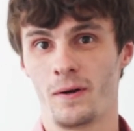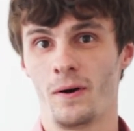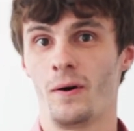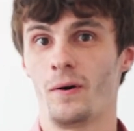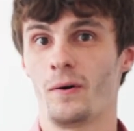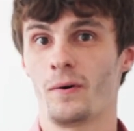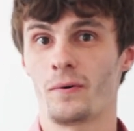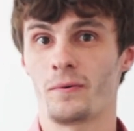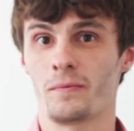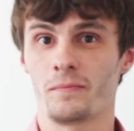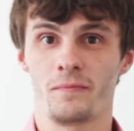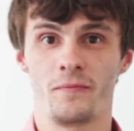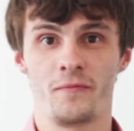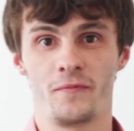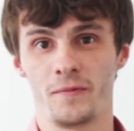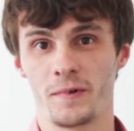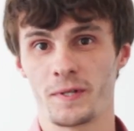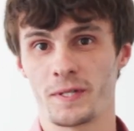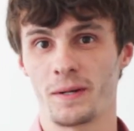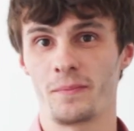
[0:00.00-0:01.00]
on,
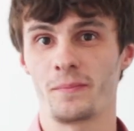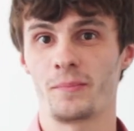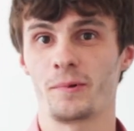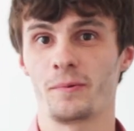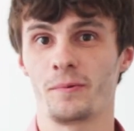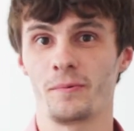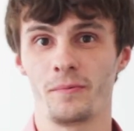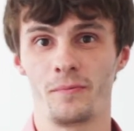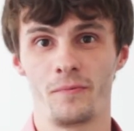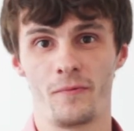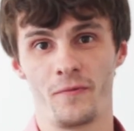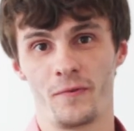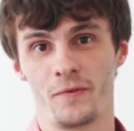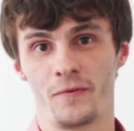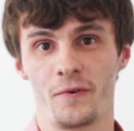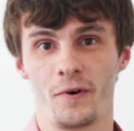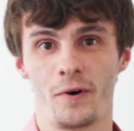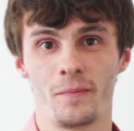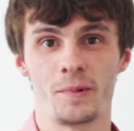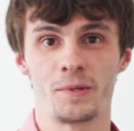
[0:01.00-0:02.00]
for example, for
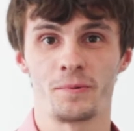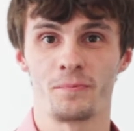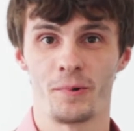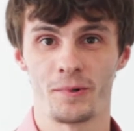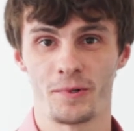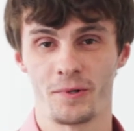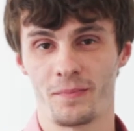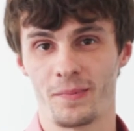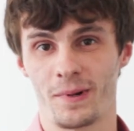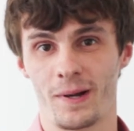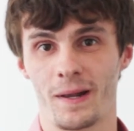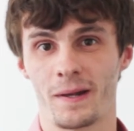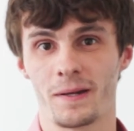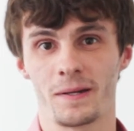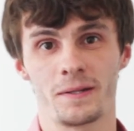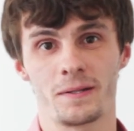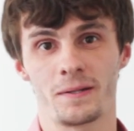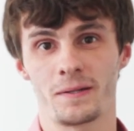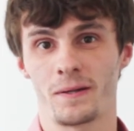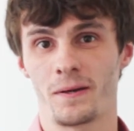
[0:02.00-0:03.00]
farmers, what to
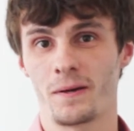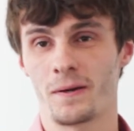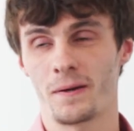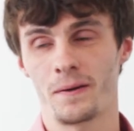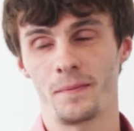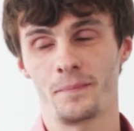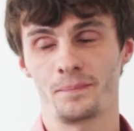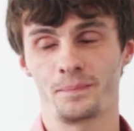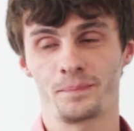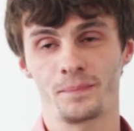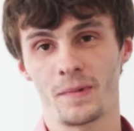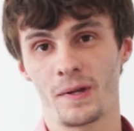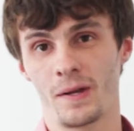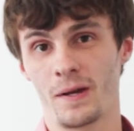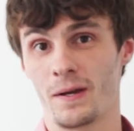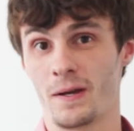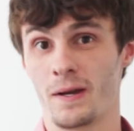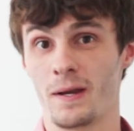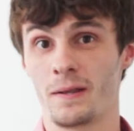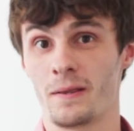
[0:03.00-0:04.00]
plant
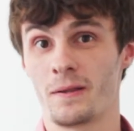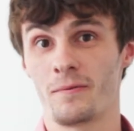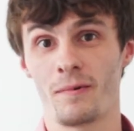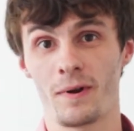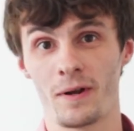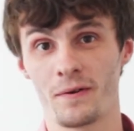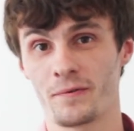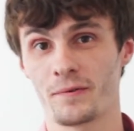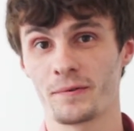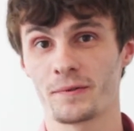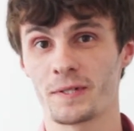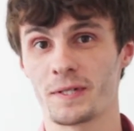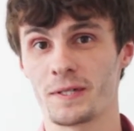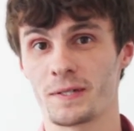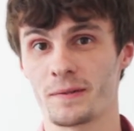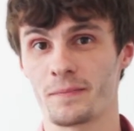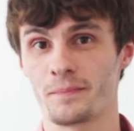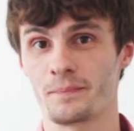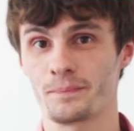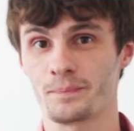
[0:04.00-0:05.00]
in the rainfall
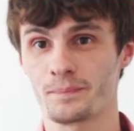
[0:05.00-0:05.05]
season.